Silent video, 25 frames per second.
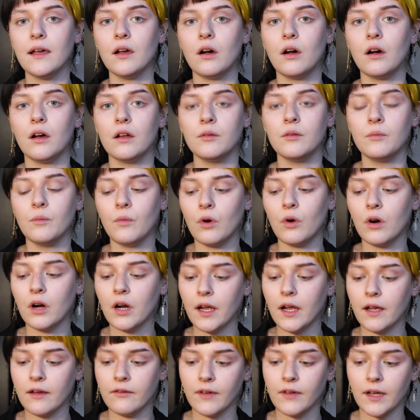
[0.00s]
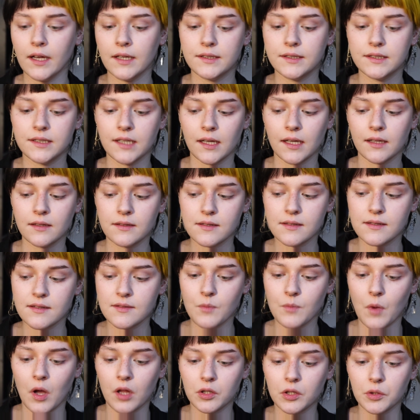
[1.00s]
it on more of a dense,
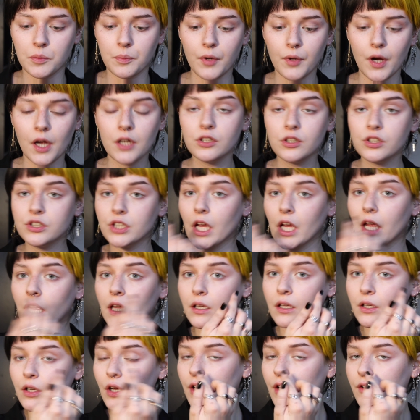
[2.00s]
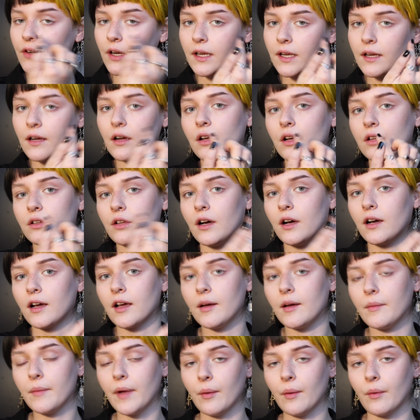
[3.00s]
smaller brush and run it
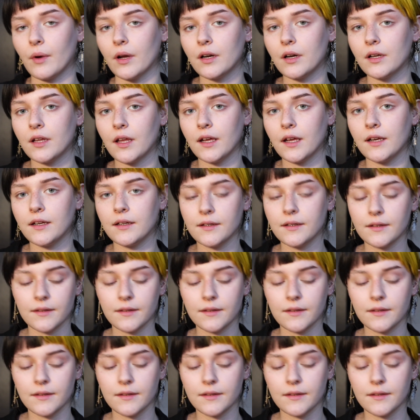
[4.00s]
along my waterline.